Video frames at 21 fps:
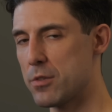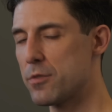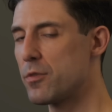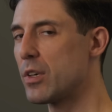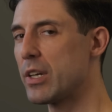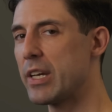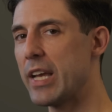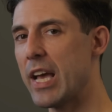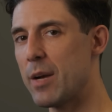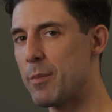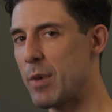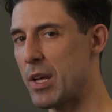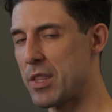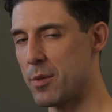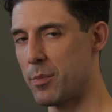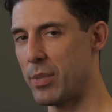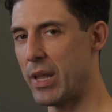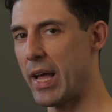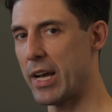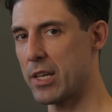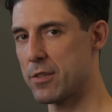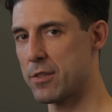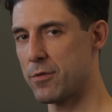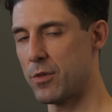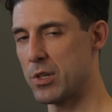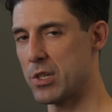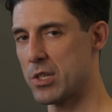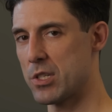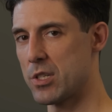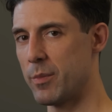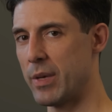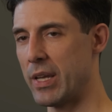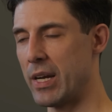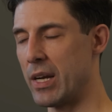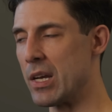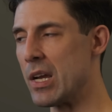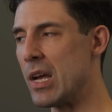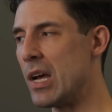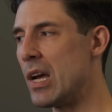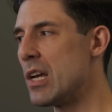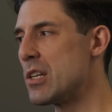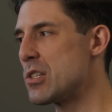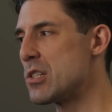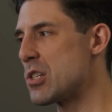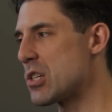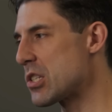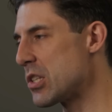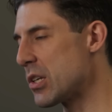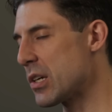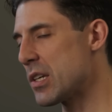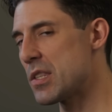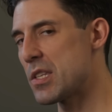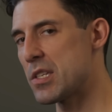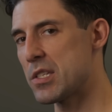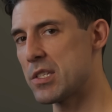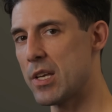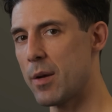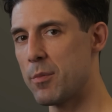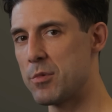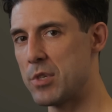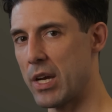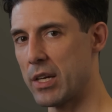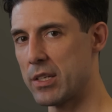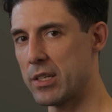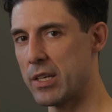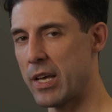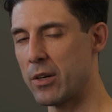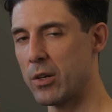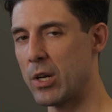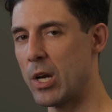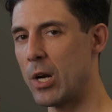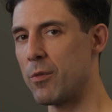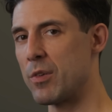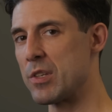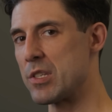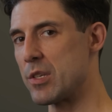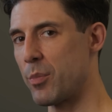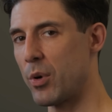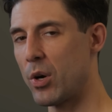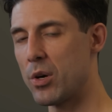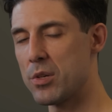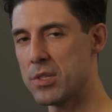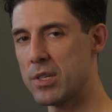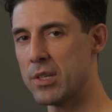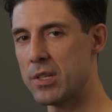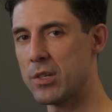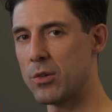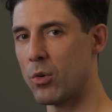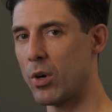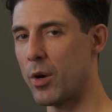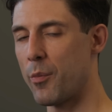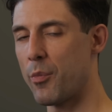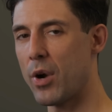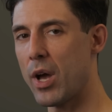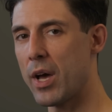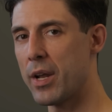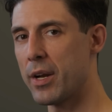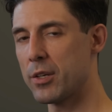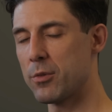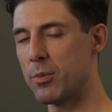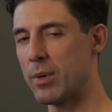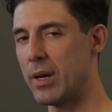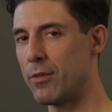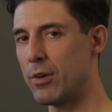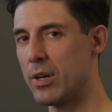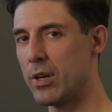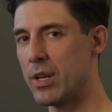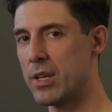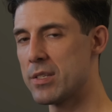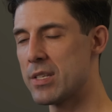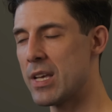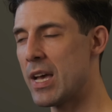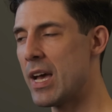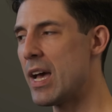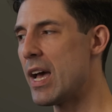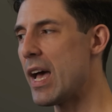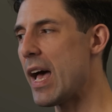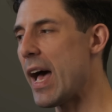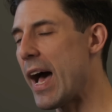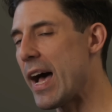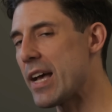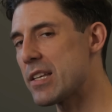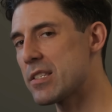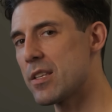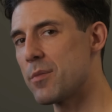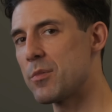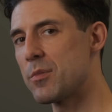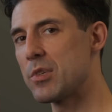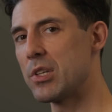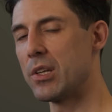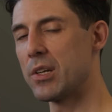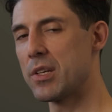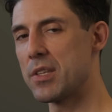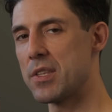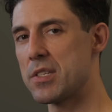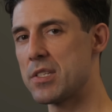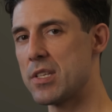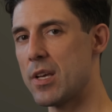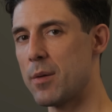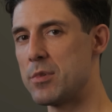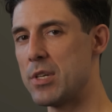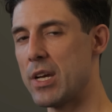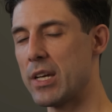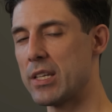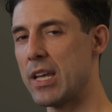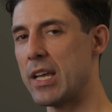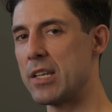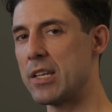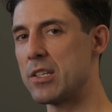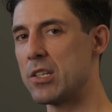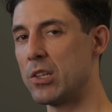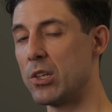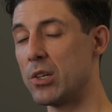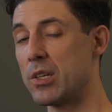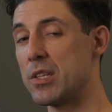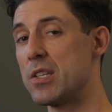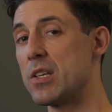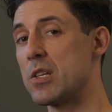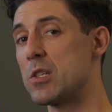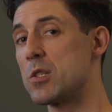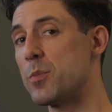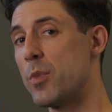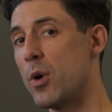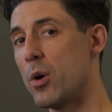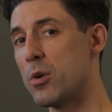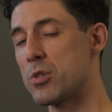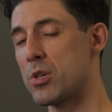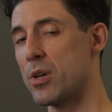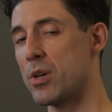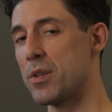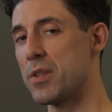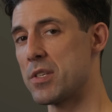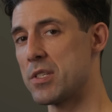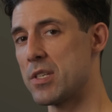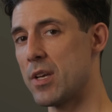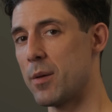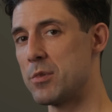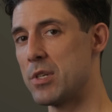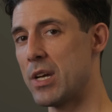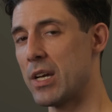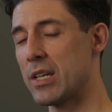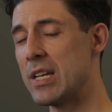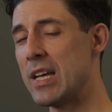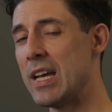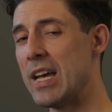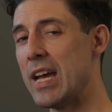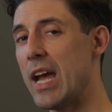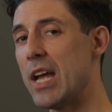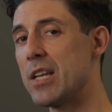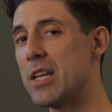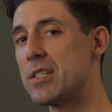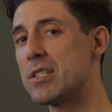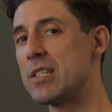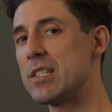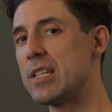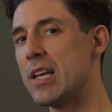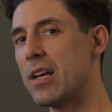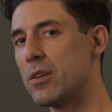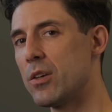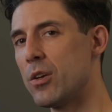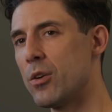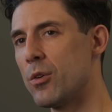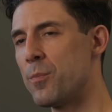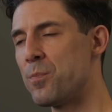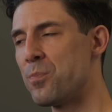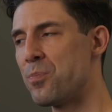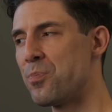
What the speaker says: Forget about the blacks for just a minute. Just look at the subject. I don't care if it's a person or a product, whatever it is. Ask them to look at the subject and to look at the exposure on the subject and to tell you,